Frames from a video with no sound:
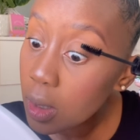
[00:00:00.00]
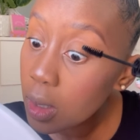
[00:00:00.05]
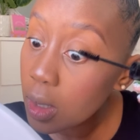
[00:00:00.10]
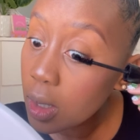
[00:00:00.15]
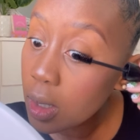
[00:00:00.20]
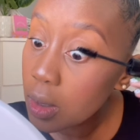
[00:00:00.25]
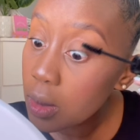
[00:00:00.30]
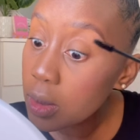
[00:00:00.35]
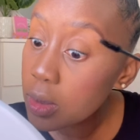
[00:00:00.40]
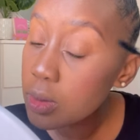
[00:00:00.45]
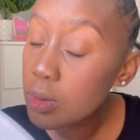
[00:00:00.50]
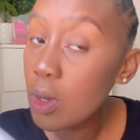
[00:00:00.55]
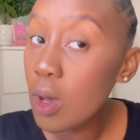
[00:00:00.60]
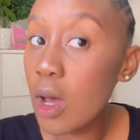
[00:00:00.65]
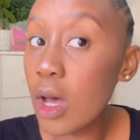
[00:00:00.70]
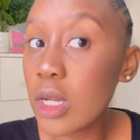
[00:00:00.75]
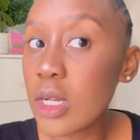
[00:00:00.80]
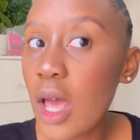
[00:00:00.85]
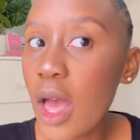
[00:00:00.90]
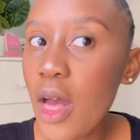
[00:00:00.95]
and it was so
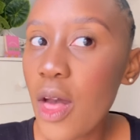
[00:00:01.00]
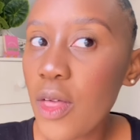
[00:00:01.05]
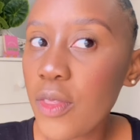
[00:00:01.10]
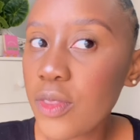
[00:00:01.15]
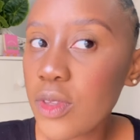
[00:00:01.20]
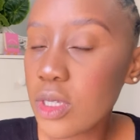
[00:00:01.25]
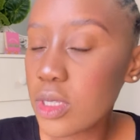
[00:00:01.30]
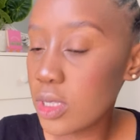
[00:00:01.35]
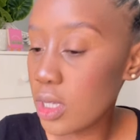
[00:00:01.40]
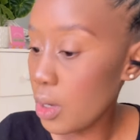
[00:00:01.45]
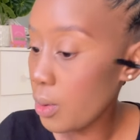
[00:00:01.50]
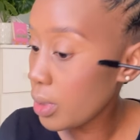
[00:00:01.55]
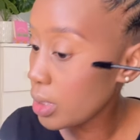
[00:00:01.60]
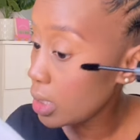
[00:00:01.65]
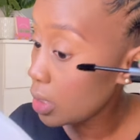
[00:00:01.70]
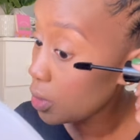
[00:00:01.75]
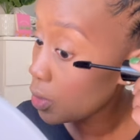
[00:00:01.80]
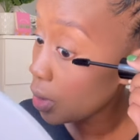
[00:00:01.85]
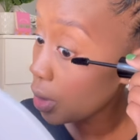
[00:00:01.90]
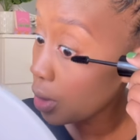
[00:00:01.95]
hard this year was
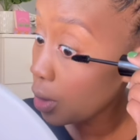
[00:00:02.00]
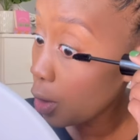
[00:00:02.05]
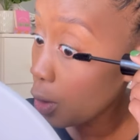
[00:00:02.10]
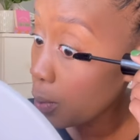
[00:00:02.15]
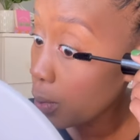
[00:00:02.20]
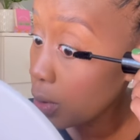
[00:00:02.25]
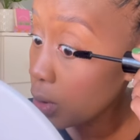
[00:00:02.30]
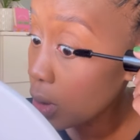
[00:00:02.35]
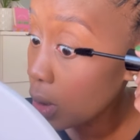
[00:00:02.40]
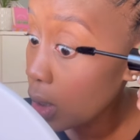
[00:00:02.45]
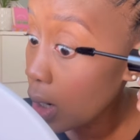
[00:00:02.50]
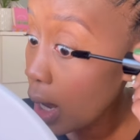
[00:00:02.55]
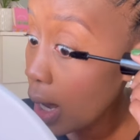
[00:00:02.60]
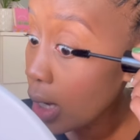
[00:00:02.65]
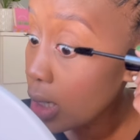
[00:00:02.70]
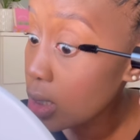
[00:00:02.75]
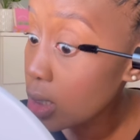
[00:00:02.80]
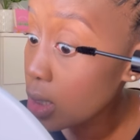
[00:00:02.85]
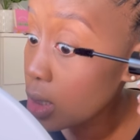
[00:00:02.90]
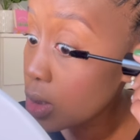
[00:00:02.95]
literally the opposite
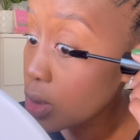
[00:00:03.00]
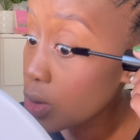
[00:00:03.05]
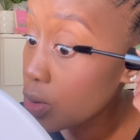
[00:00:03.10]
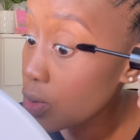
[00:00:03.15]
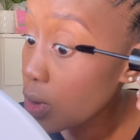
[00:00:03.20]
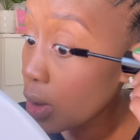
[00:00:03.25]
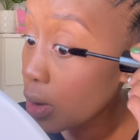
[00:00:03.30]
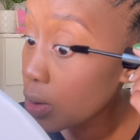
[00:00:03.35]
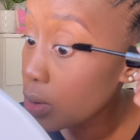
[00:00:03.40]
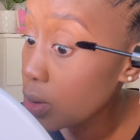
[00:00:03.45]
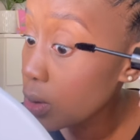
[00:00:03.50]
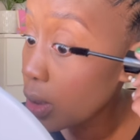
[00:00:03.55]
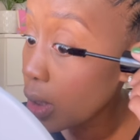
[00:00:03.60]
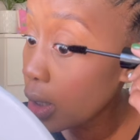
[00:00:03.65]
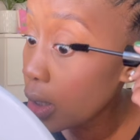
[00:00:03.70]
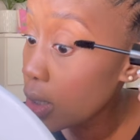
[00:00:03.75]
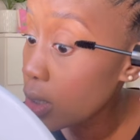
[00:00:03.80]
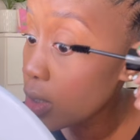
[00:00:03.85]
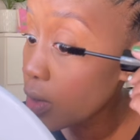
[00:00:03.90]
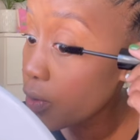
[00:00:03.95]
i didn't struggle to get
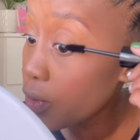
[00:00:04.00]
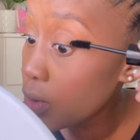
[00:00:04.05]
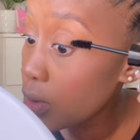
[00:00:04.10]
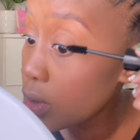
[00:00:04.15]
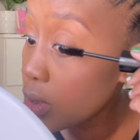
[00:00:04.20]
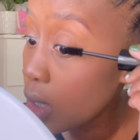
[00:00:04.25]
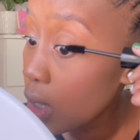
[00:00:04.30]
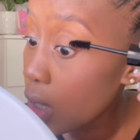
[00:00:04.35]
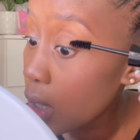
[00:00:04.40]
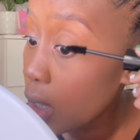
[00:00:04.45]
interviews